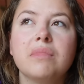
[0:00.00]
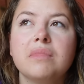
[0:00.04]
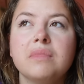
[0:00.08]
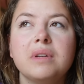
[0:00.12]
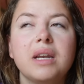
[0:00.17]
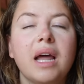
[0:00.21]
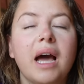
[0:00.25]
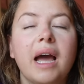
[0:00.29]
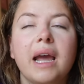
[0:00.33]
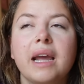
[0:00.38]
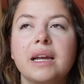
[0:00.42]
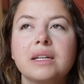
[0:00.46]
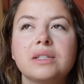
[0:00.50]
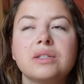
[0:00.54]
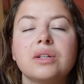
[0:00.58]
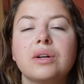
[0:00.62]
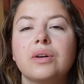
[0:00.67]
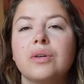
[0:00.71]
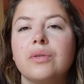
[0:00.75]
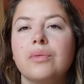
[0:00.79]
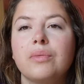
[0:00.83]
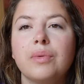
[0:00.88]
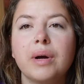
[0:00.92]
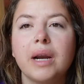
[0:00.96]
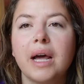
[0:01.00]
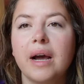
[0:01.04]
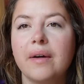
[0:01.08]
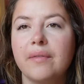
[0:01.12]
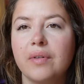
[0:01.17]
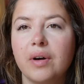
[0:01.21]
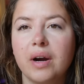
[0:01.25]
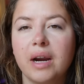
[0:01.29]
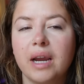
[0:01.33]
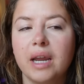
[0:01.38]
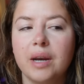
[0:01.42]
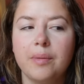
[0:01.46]
night or
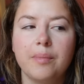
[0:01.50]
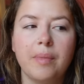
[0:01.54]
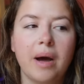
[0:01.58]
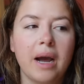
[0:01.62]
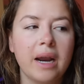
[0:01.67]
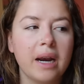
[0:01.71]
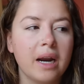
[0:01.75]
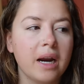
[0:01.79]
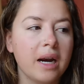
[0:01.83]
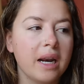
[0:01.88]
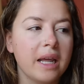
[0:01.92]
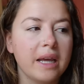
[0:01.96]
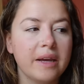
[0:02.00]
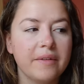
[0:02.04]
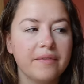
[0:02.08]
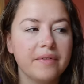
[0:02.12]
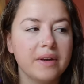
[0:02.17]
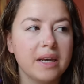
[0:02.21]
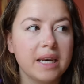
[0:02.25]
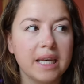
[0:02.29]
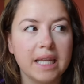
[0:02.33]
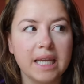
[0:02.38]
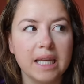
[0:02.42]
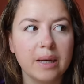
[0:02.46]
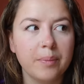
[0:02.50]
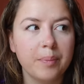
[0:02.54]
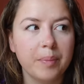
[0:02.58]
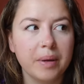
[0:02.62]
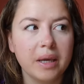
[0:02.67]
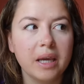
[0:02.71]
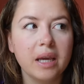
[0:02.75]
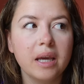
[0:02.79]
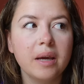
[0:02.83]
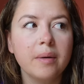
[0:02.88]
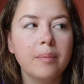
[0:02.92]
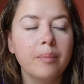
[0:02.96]
whatever in Minot if need
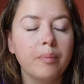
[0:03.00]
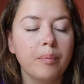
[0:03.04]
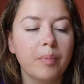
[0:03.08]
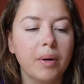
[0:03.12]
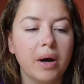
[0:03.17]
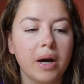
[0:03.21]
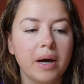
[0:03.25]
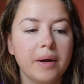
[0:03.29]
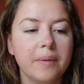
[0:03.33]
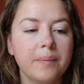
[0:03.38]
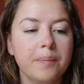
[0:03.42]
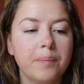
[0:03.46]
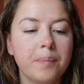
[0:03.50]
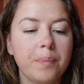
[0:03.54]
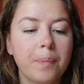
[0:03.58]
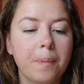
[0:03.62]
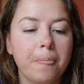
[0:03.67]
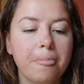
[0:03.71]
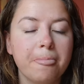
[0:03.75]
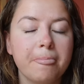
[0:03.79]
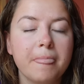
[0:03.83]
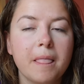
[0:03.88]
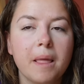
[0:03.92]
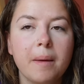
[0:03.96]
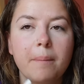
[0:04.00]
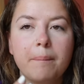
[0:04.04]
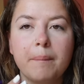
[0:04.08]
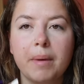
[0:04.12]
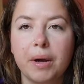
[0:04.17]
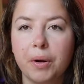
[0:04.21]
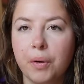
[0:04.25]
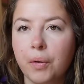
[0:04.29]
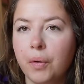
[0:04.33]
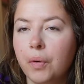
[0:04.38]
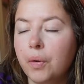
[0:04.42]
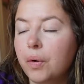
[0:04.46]
be. But
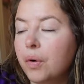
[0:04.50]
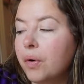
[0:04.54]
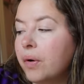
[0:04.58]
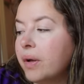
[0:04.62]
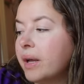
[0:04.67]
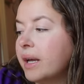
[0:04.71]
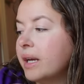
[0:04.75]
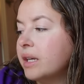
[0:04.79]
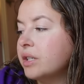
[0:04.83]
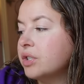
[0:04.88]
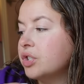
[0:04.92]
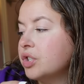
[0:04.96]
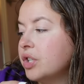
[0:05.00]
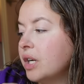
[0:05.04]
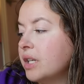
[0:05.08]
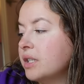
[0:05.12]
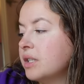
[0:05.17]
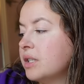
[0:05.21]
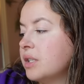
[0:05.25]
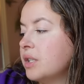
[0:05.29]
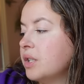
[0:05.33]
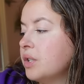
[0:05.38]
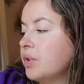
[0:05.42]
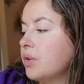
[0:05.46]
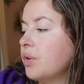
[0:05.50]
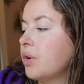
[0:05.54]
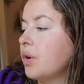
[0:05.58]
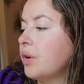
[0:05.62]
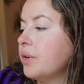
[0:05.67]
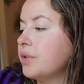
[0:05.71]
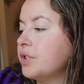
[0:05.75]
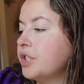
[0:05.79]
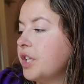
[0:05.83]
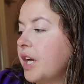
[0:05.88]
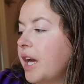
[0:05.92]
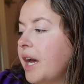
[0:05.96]
my goal is just to
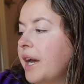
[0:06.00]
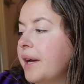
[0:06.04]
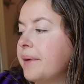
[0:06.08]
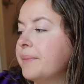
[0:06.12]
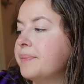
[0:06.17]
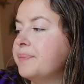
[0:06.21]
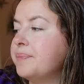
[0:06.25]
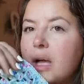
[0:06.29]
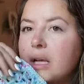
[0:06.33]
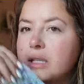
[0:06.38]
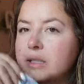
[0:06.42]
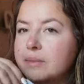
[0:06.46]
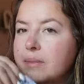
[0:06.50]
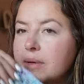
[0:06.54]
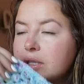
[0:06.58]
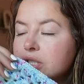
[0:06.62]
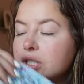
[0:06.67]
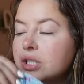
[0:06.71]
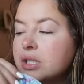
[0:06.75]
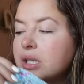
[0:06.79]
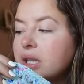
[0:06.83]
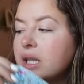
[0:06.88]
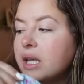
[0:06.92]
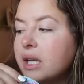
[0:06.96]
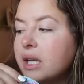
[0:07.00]
crochet as much of